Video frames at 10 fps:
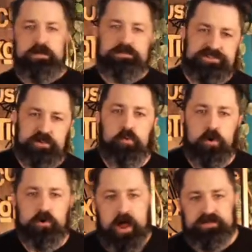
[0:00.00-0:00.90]
just a
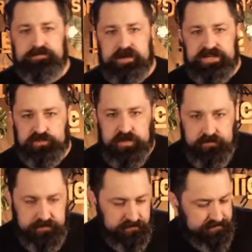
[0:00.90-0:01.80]
quarter ounce of a nice sweet
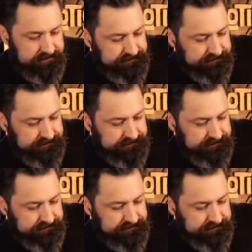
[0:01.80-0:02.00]
vermouth.